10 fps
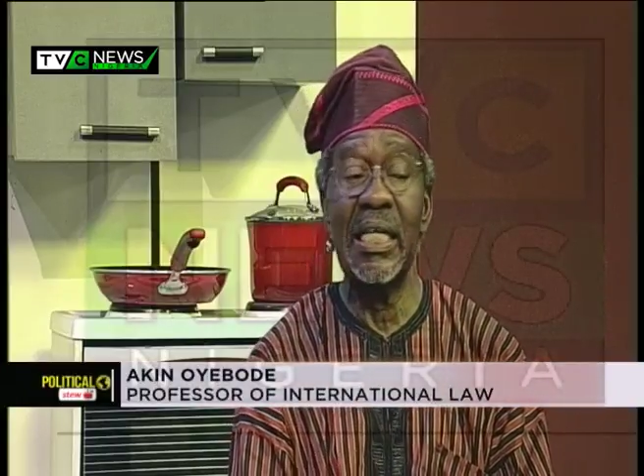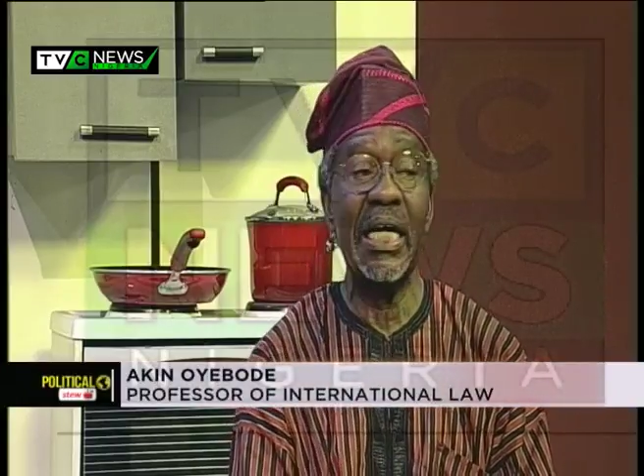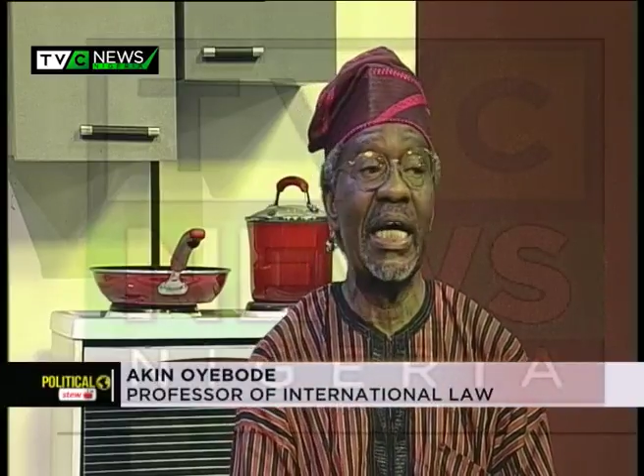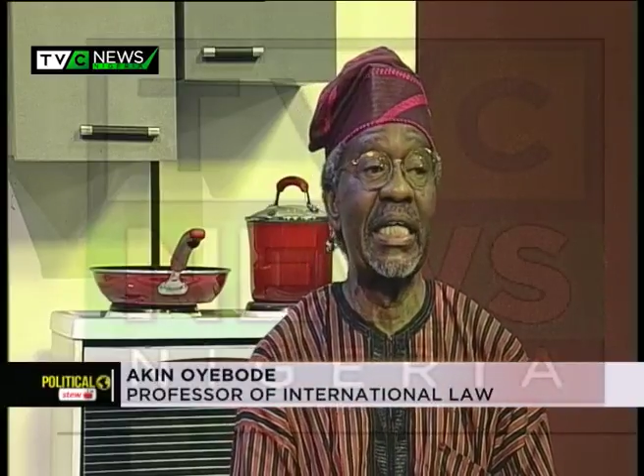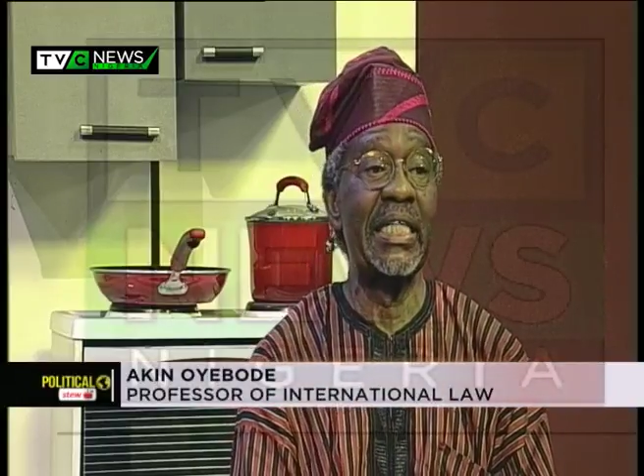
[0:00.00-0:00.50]

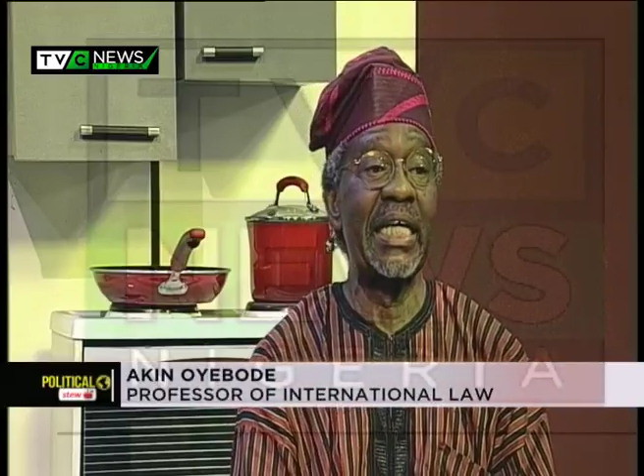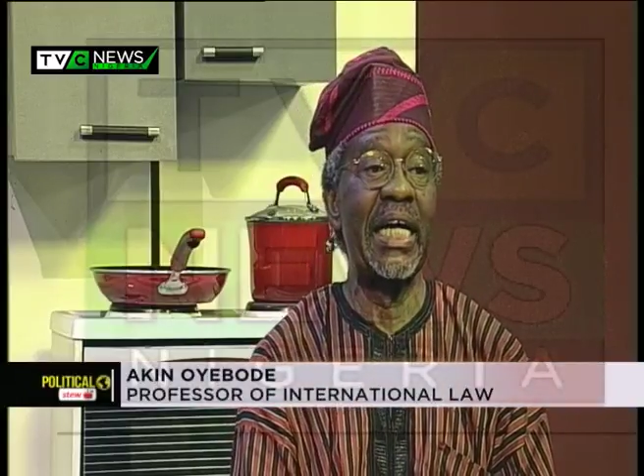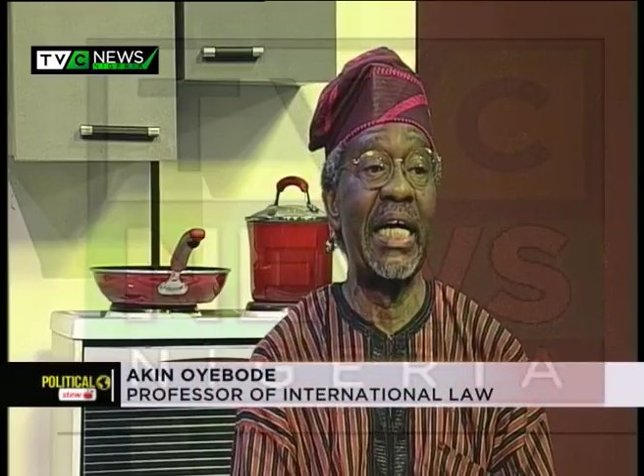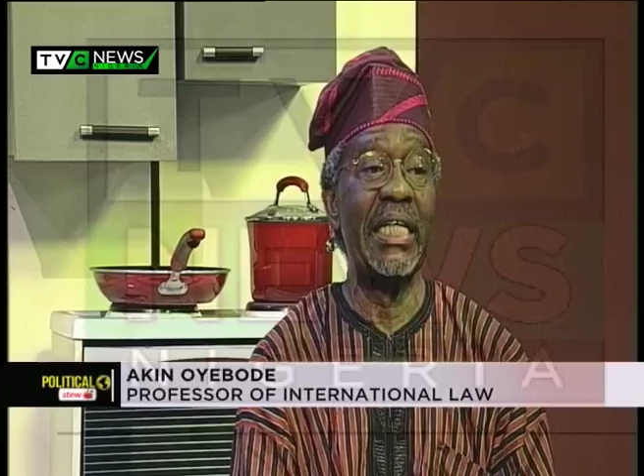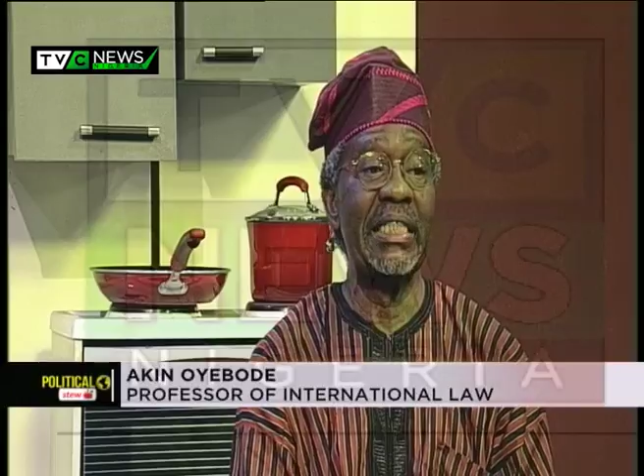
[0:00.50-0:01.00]
and
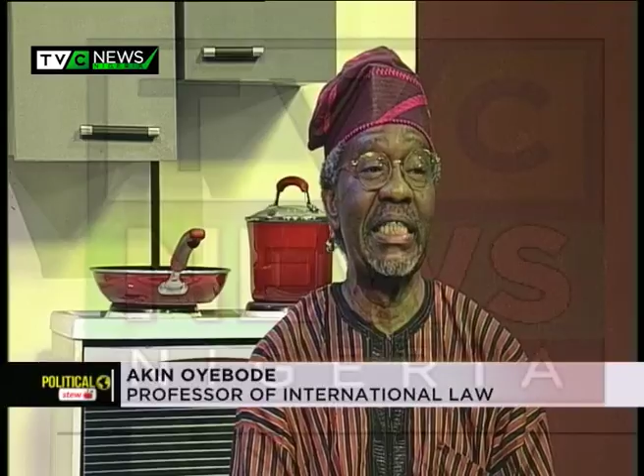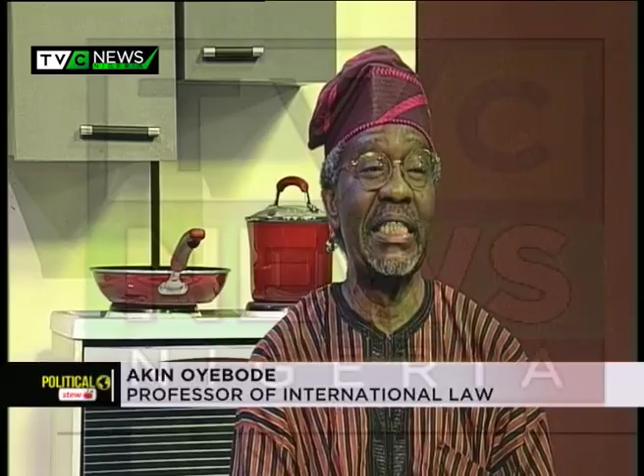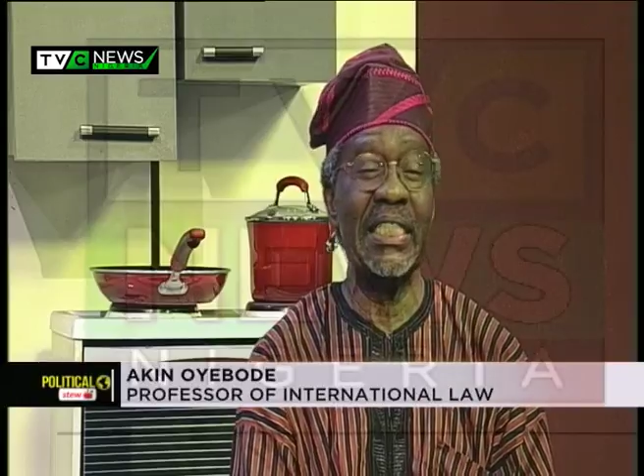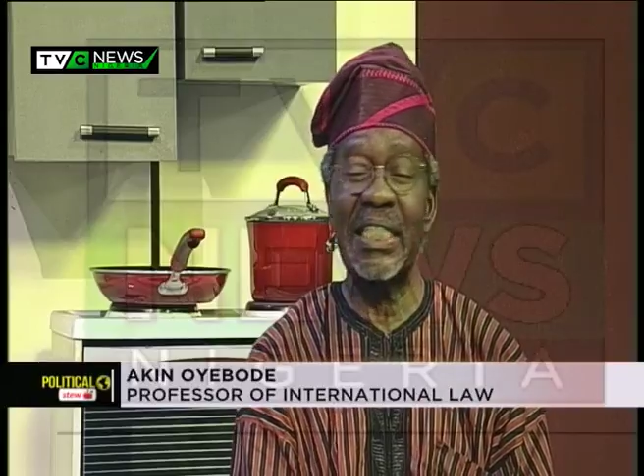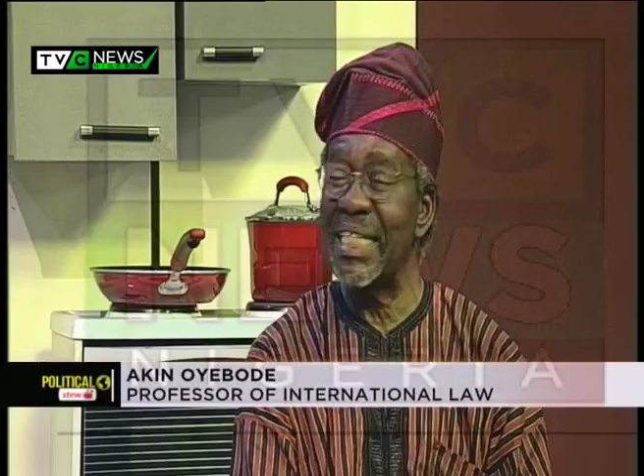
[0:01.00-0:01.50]
the
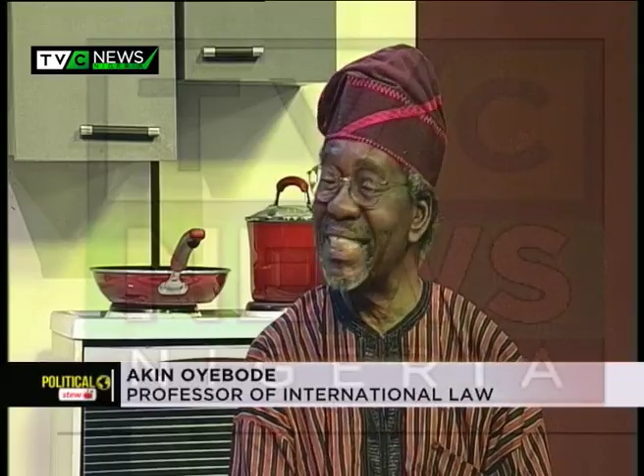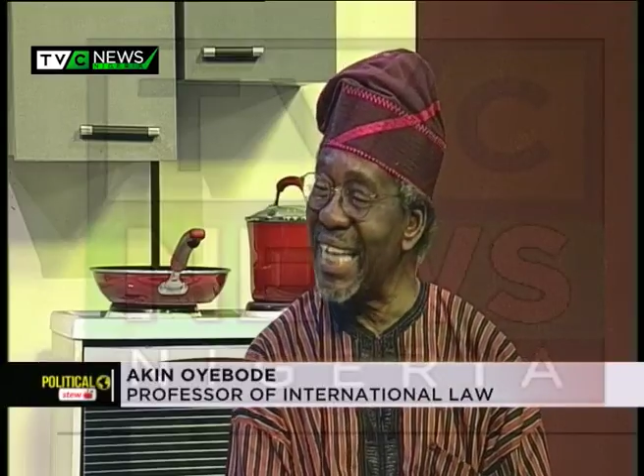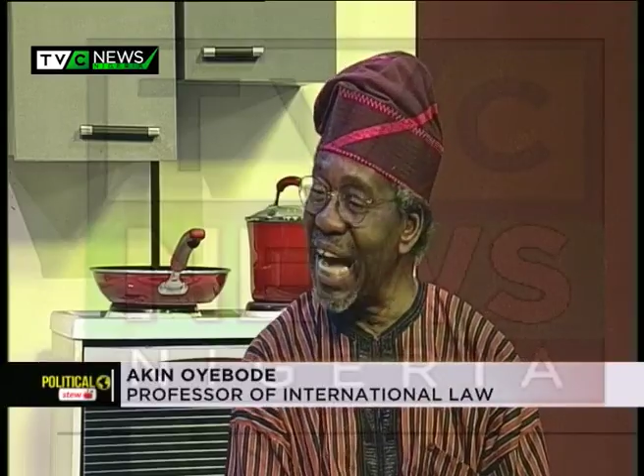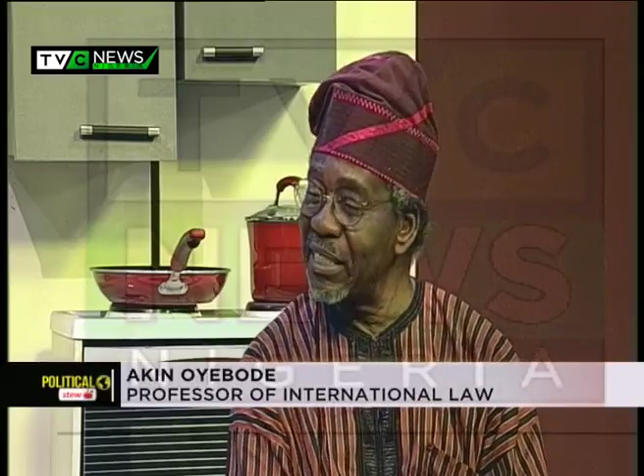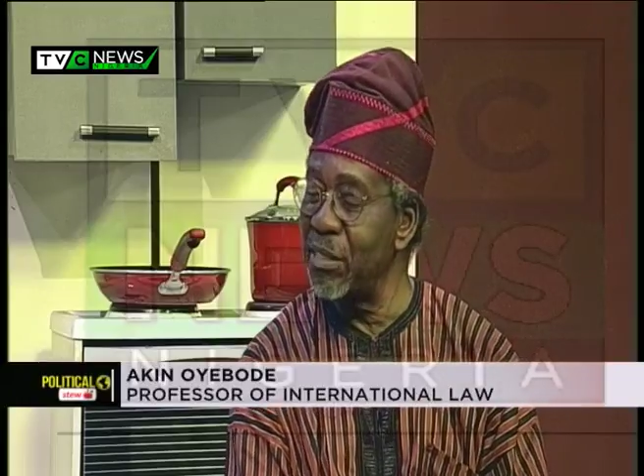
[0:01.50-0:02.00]

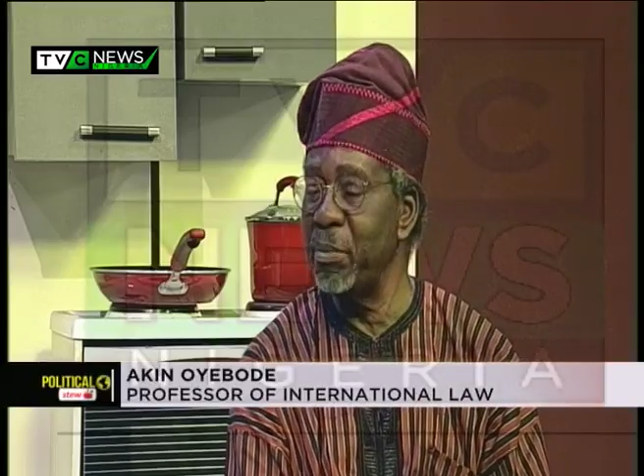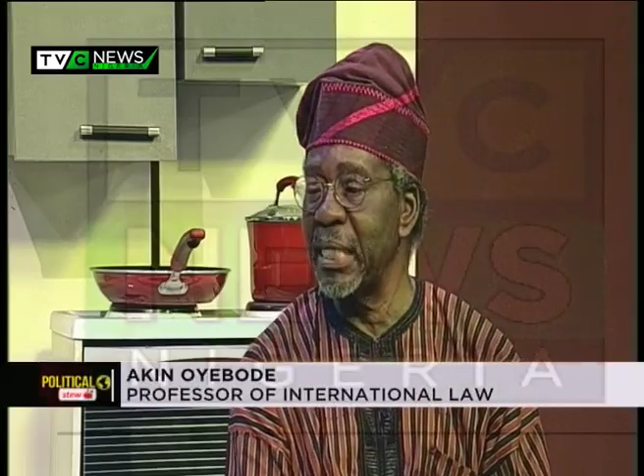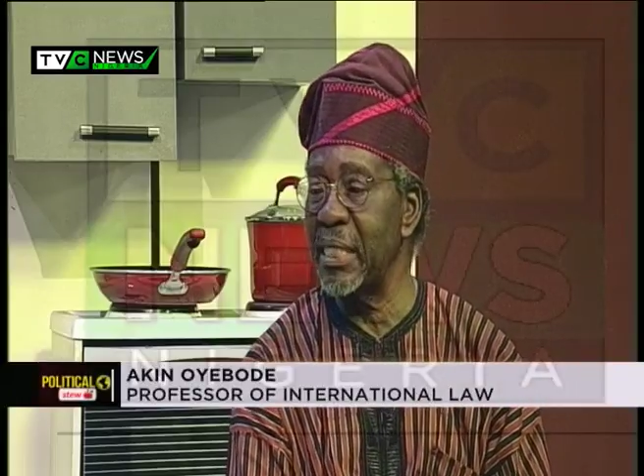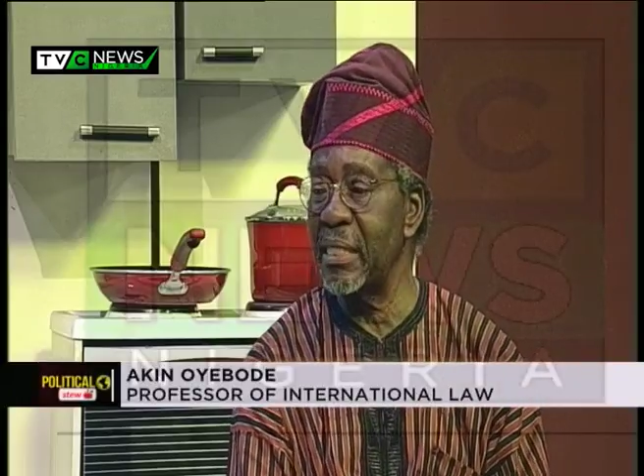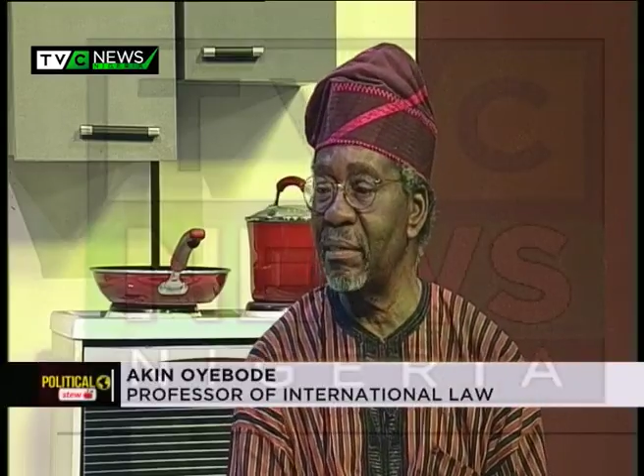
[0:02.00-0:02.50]

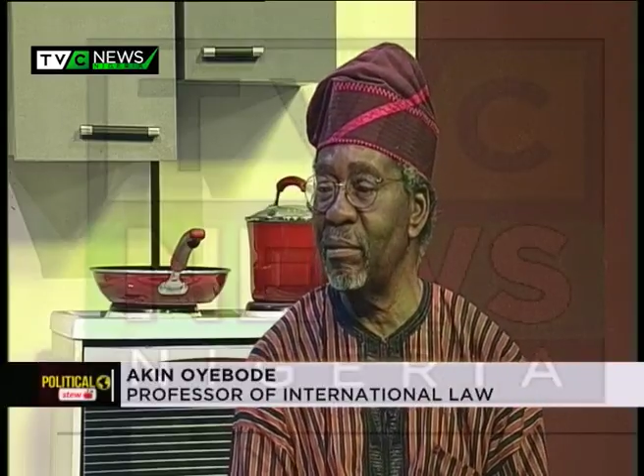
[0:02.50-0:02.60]
disenchantment